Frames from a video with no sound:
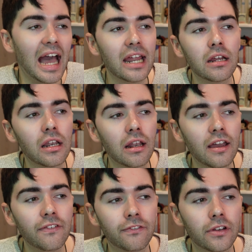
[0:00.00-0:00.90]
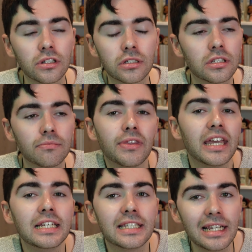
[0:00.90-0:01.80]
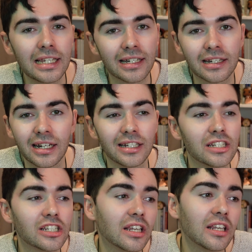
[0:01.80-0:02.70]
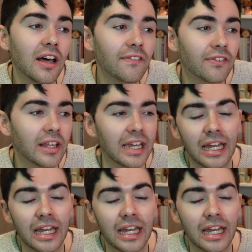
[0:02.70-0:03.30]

and her life looks idyllic and lovely.